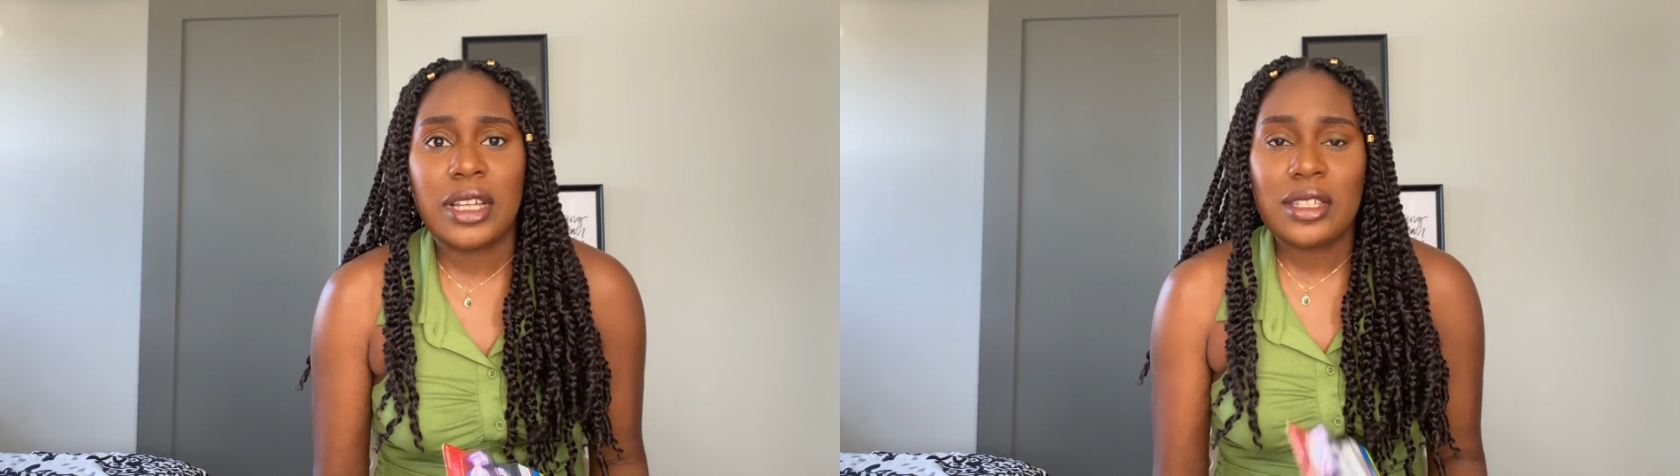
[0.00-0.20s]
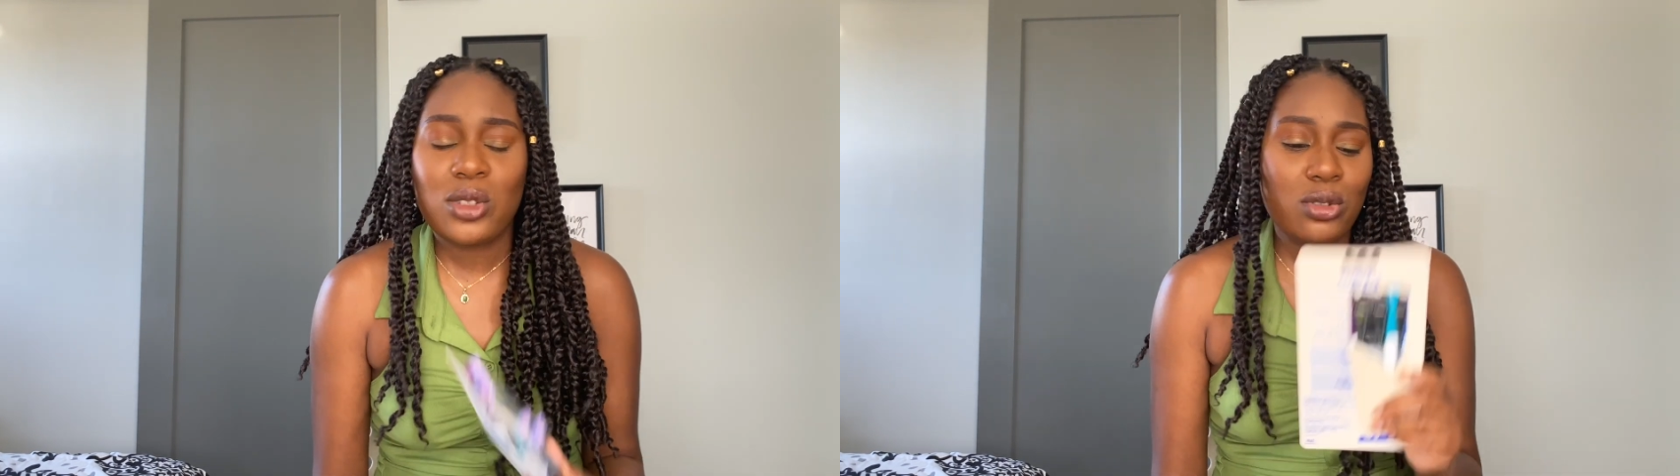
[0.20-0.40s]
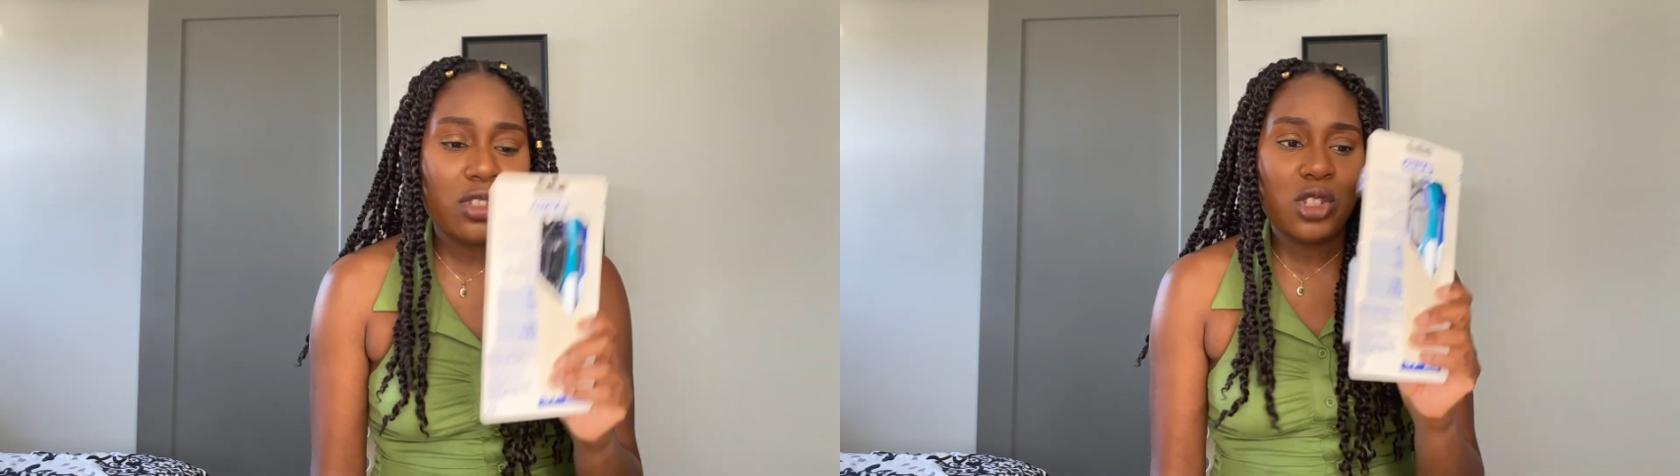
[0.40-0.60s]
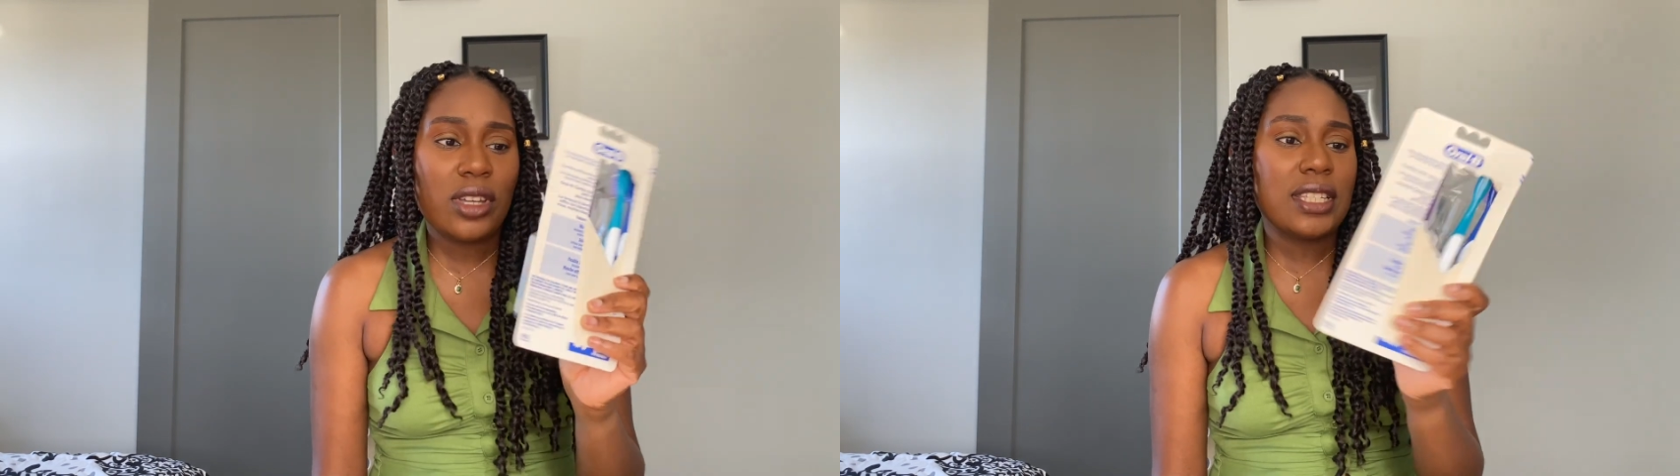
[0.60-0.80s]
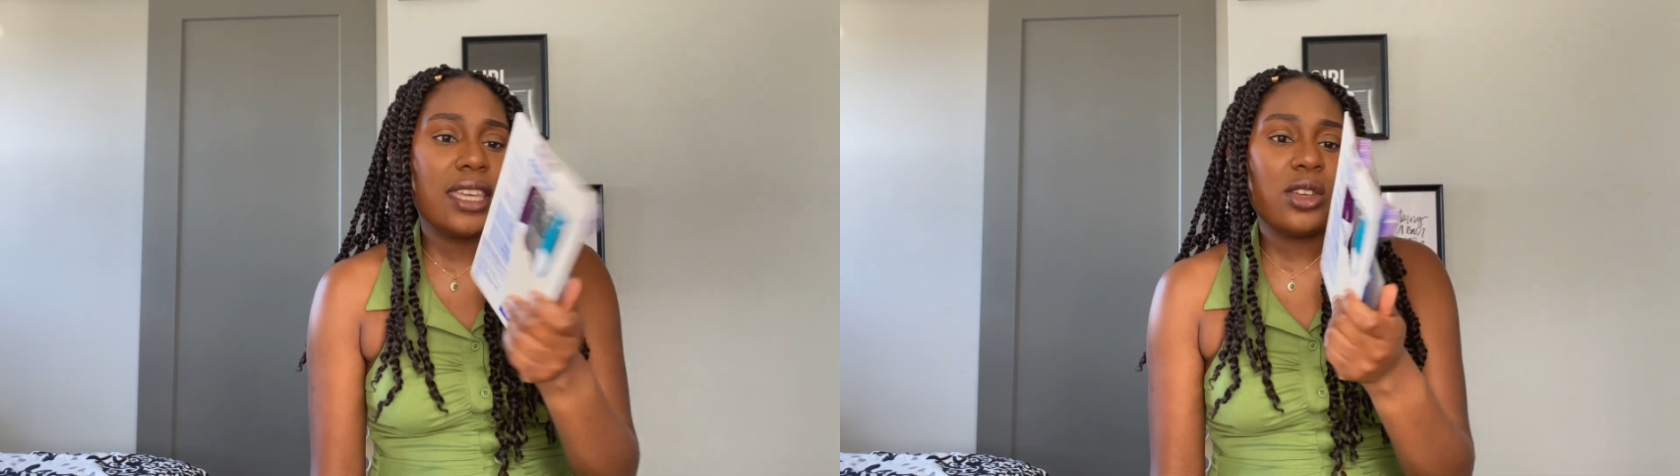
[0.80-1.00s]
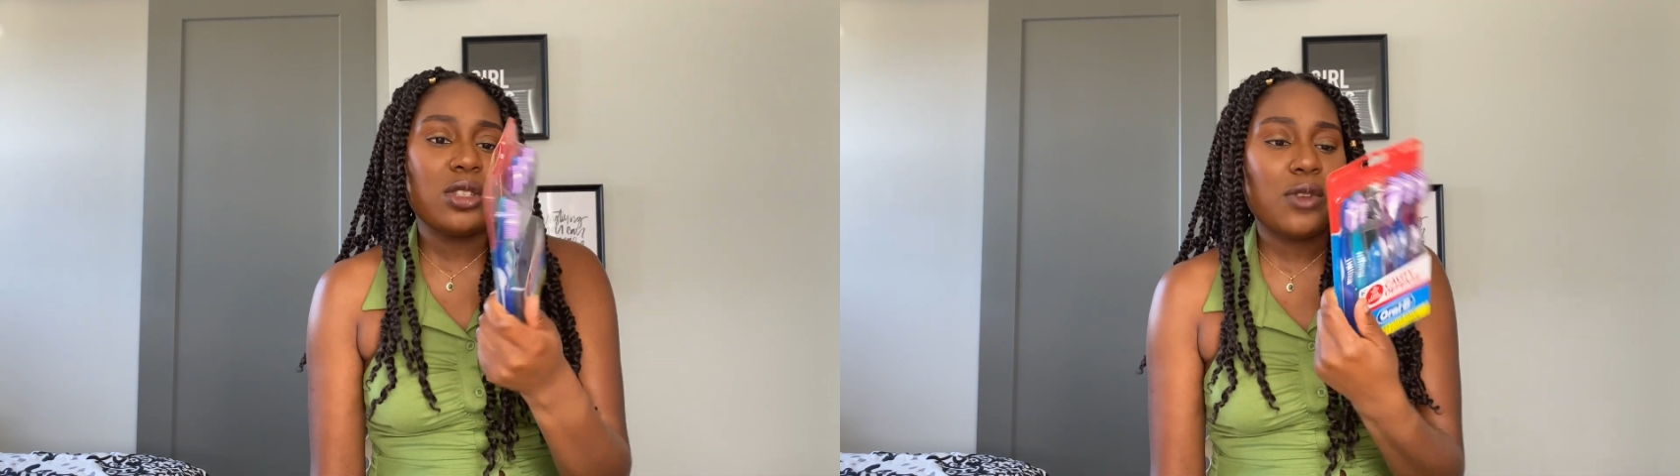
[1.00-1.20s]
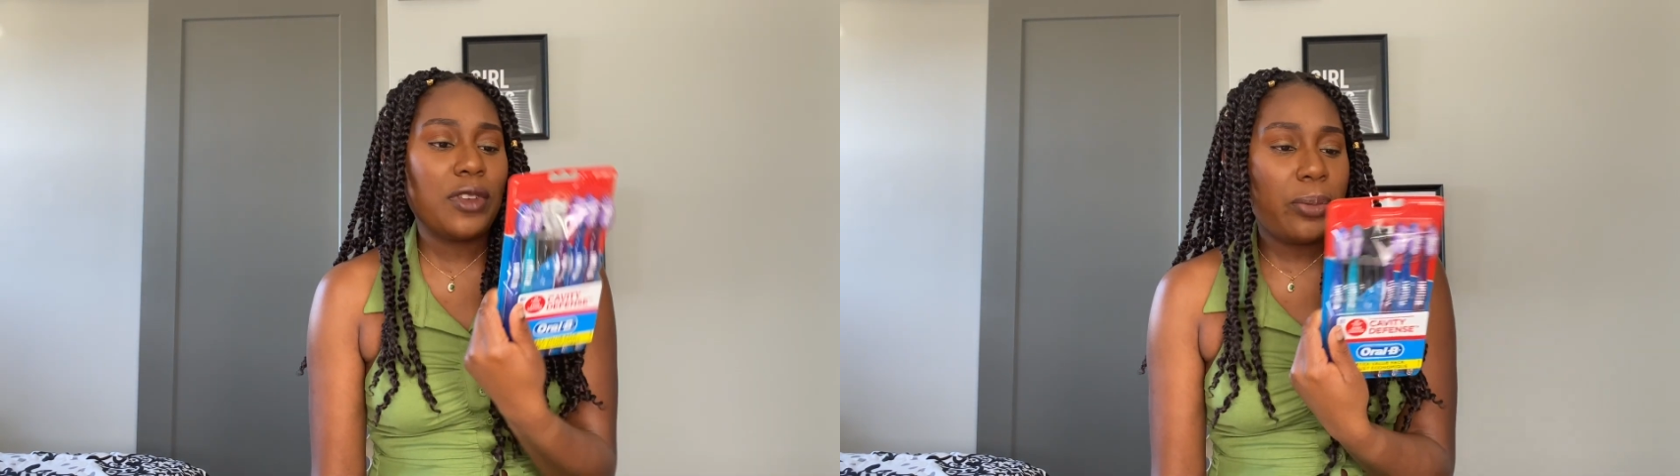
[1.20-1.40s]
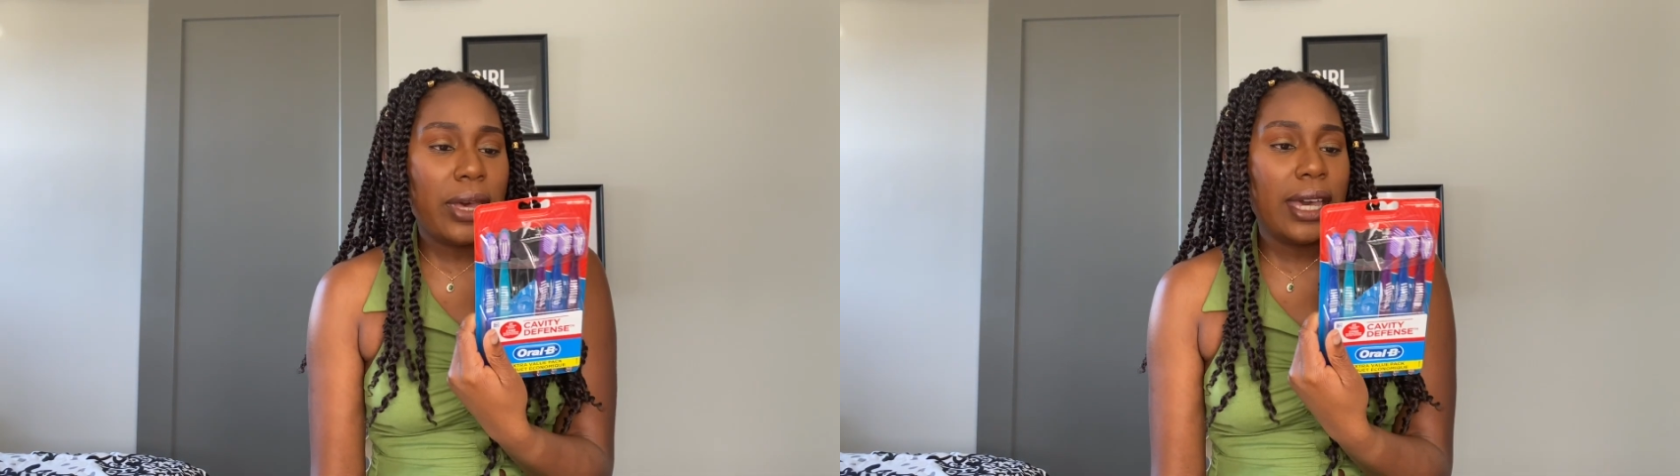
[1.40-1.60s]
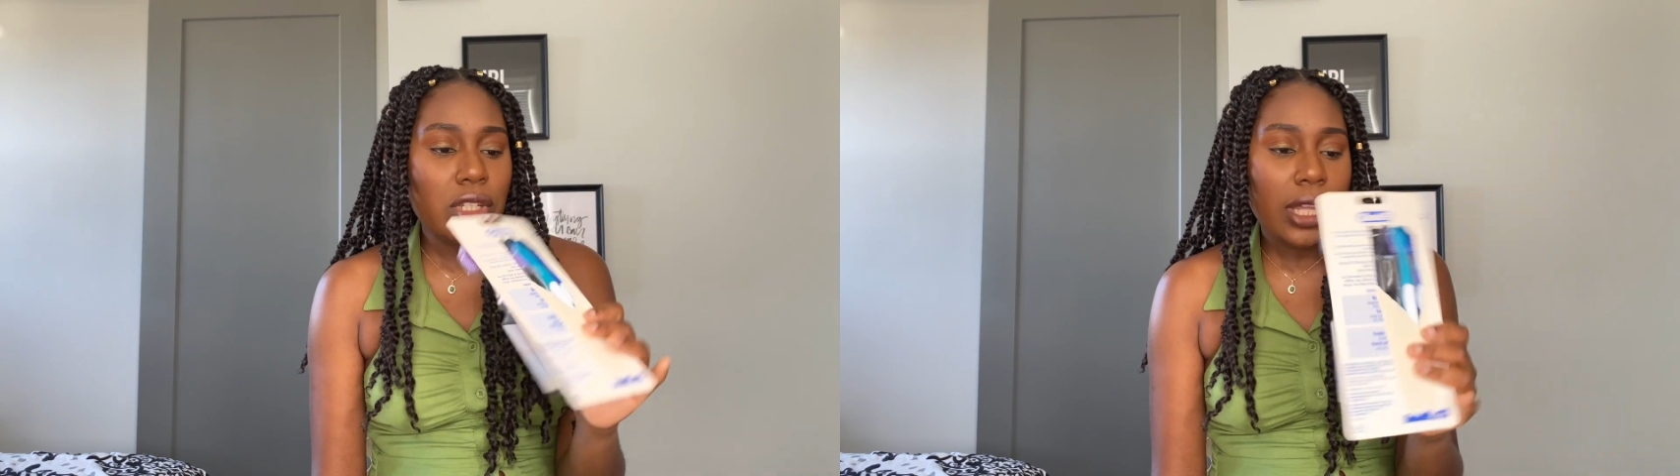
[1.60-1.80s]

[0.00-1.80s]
So just try to get yourself a patch,